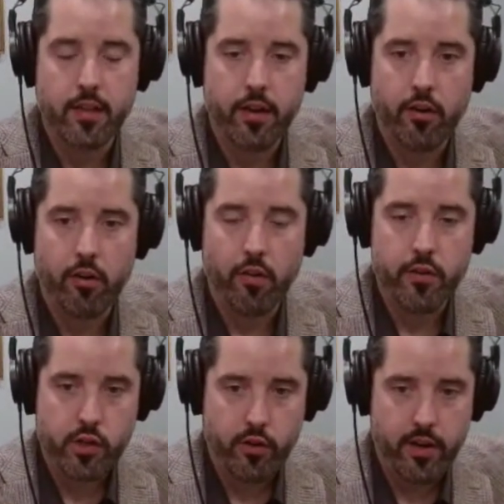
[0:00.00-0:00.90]
there on
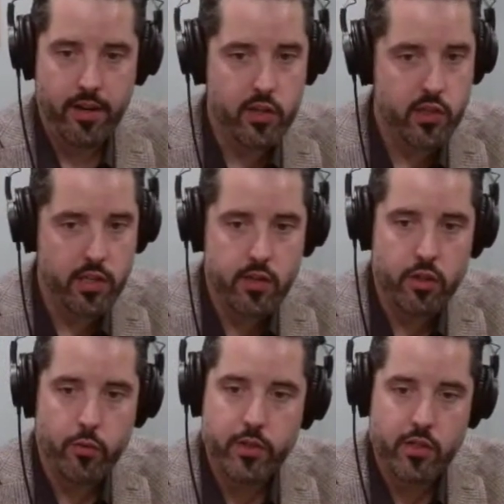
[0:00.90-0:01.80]
the screen is
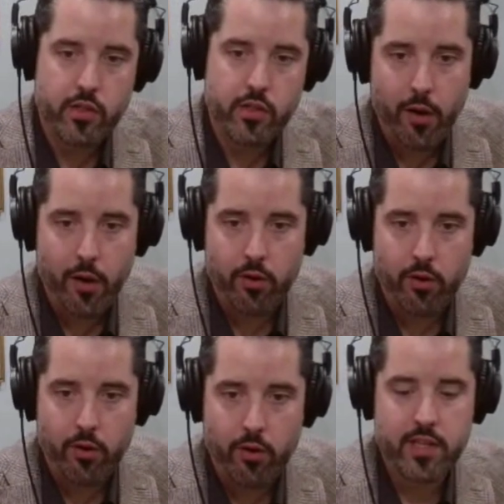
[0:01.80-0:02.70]
C.S. Lewis's Out
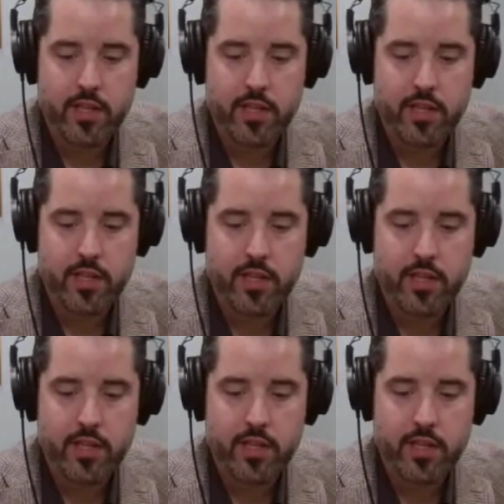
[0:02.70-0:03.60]
of the Silent Planet.